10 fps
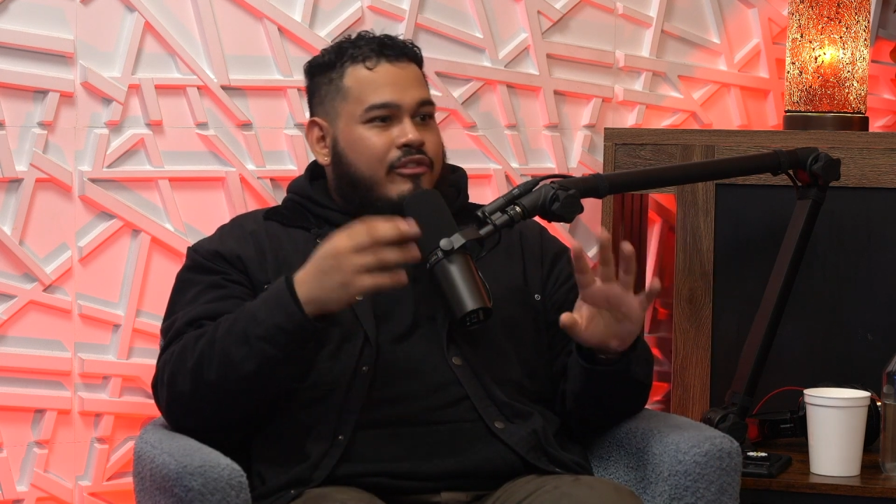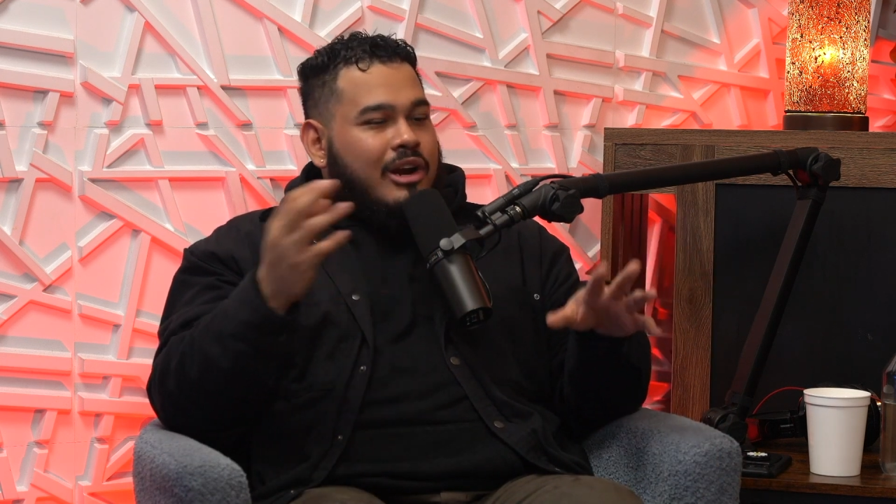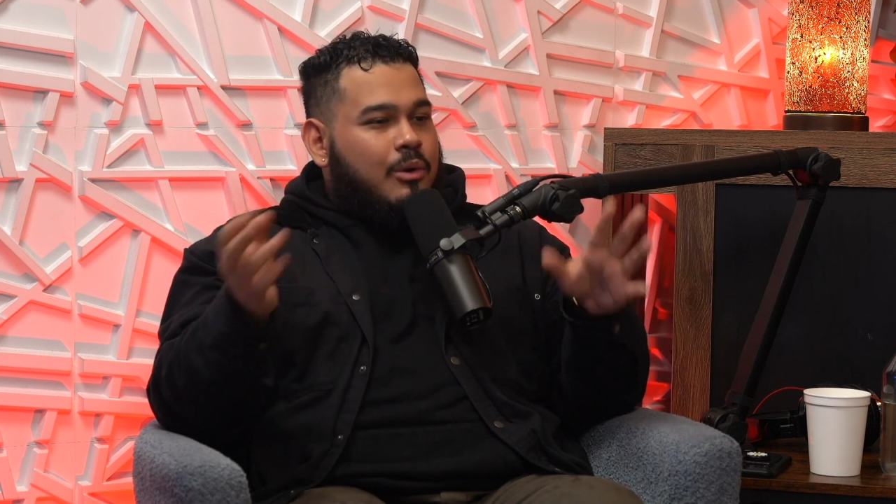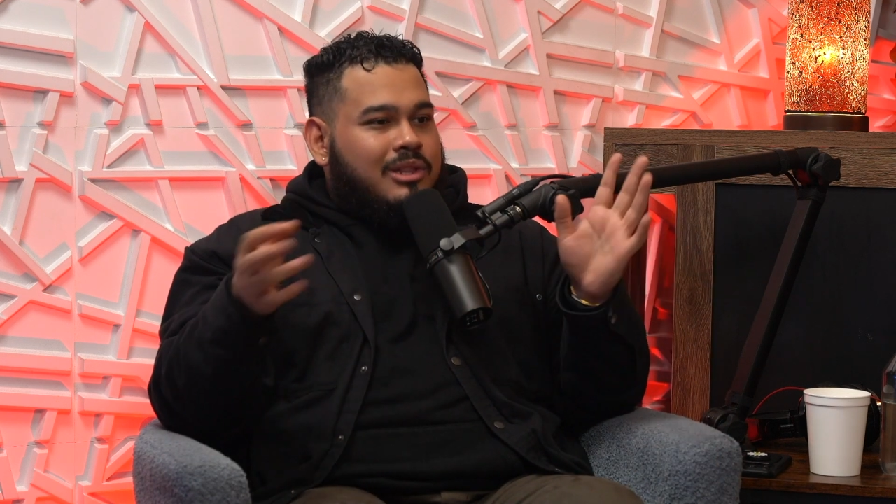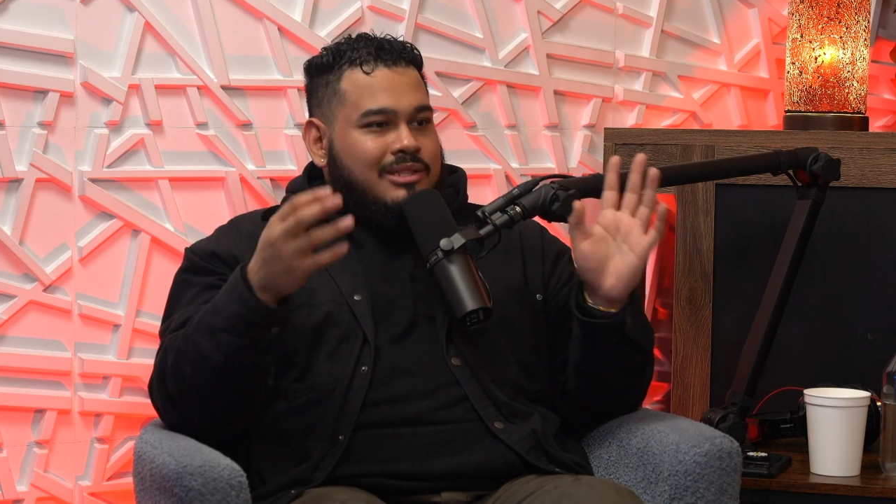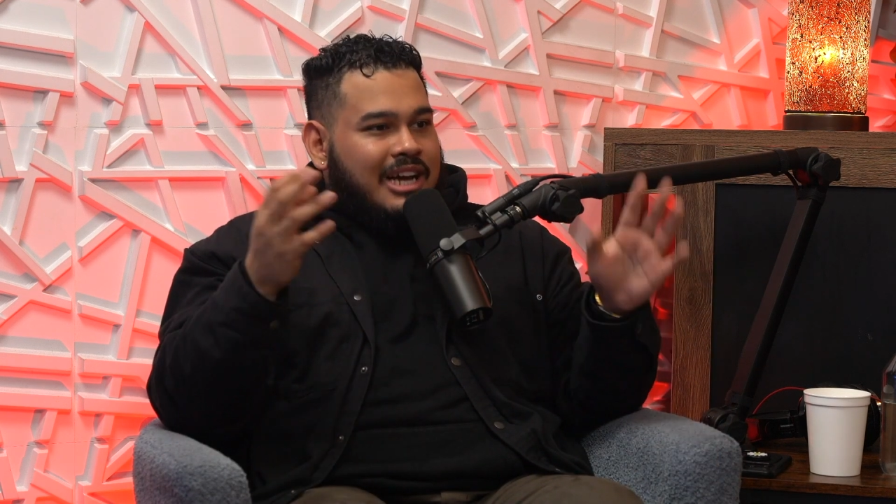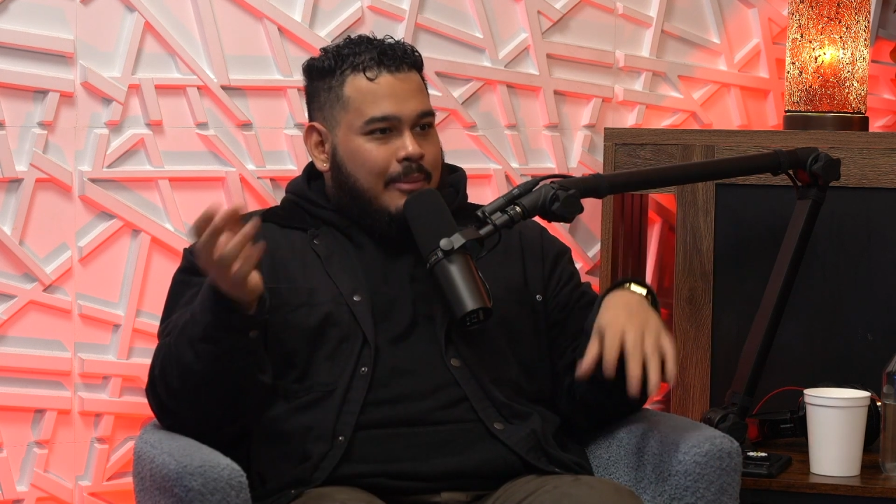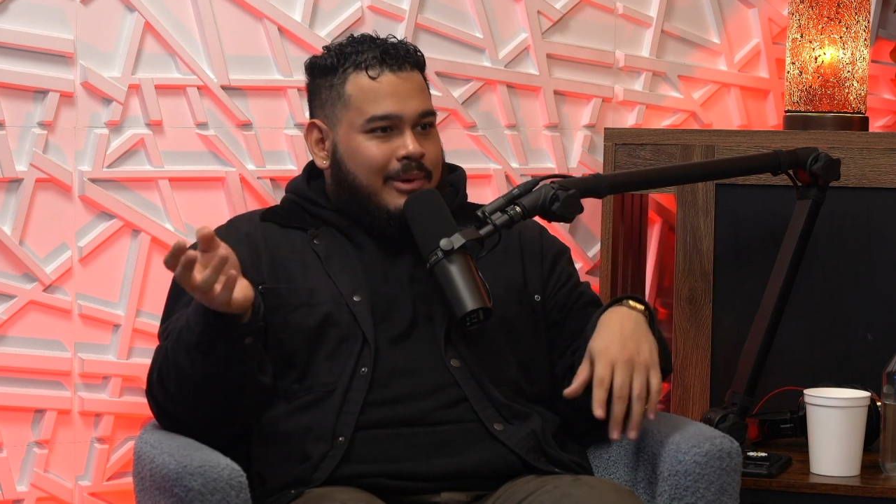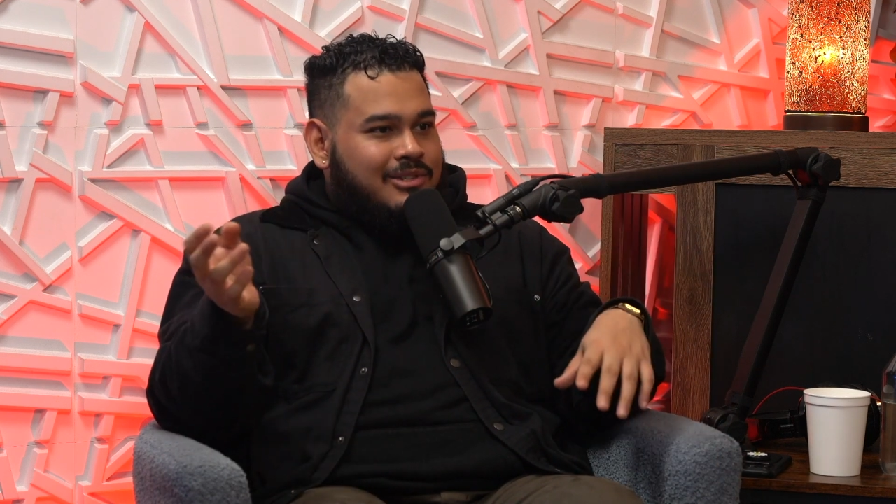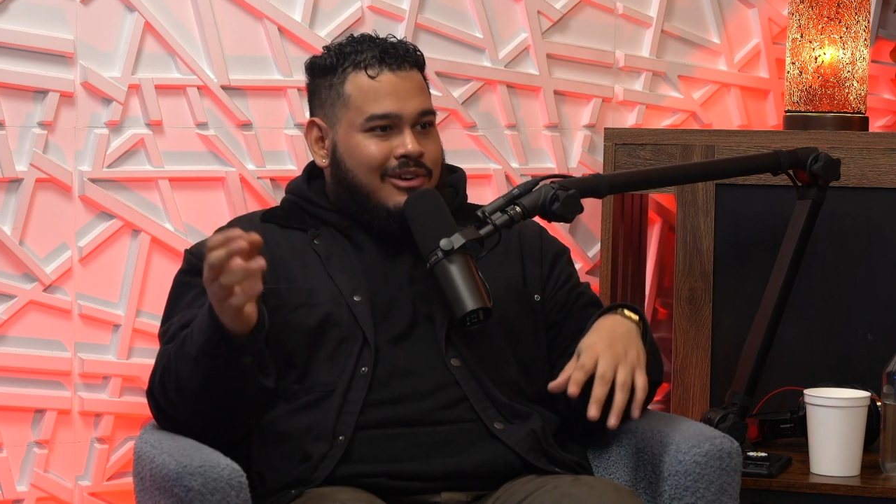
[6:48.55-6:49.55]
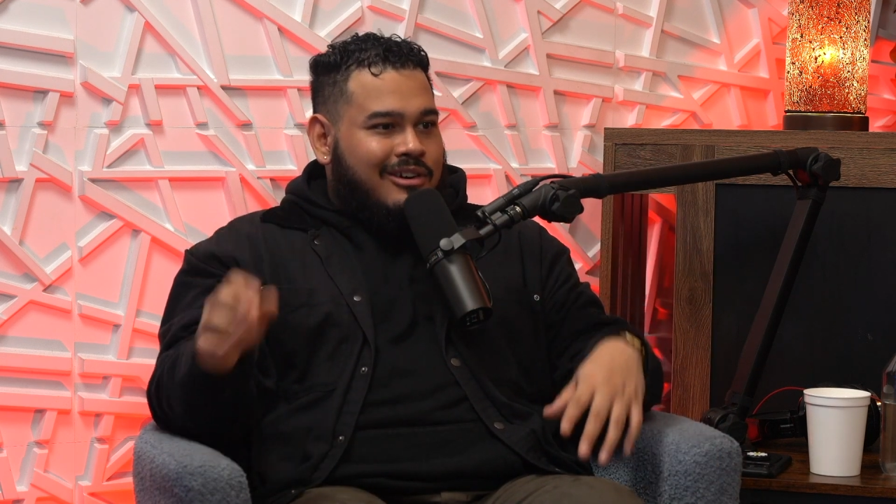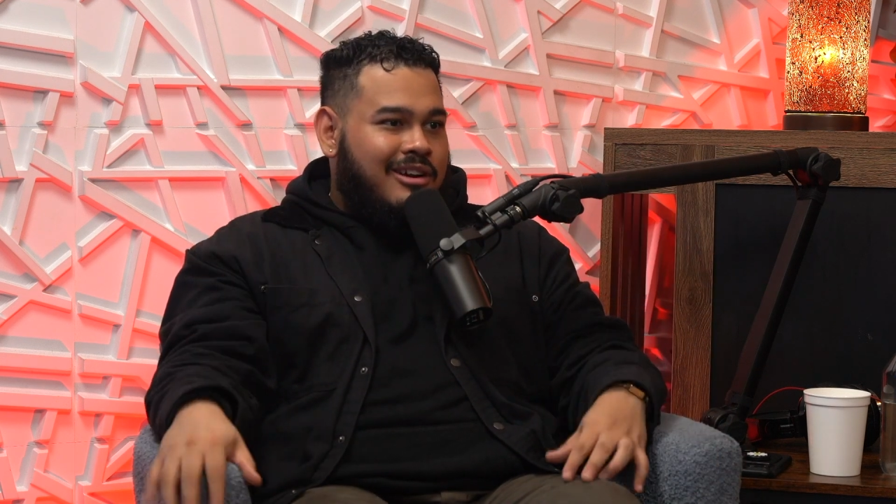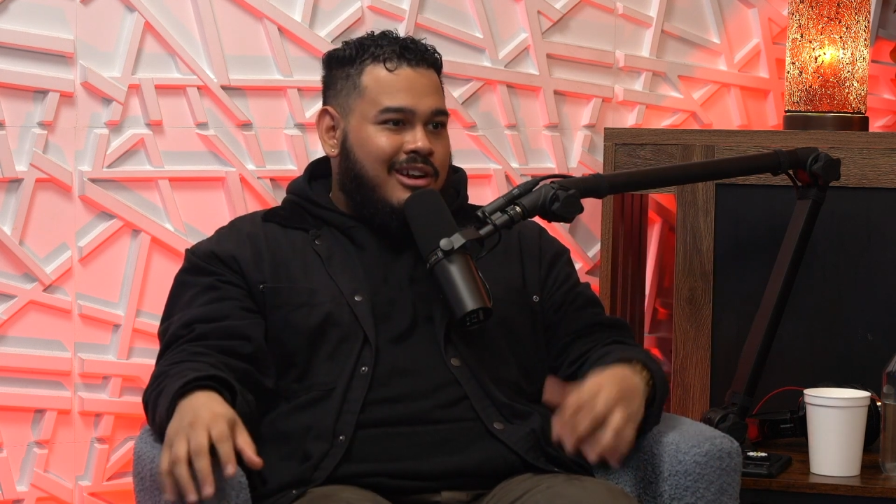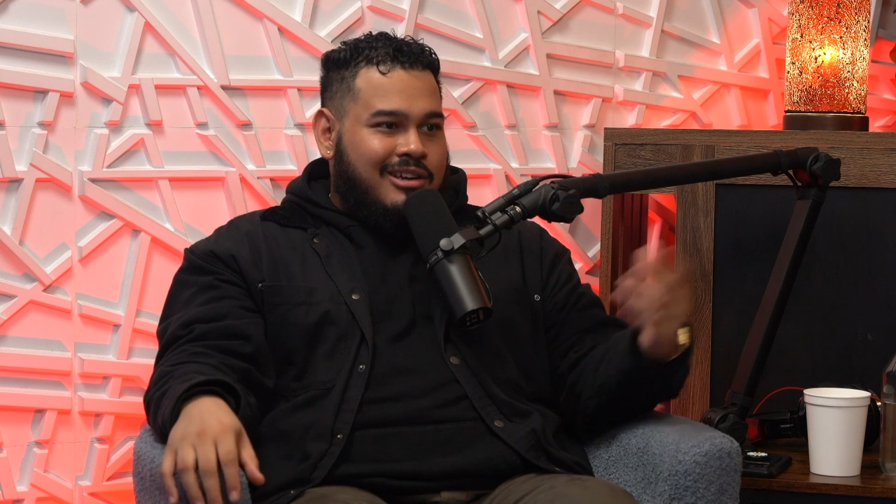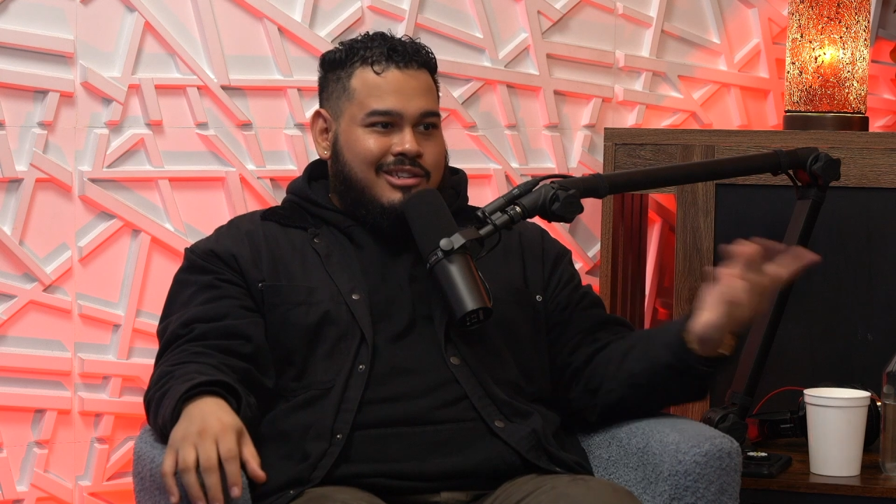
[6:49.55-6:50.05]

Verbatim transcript: figure out what the topics are.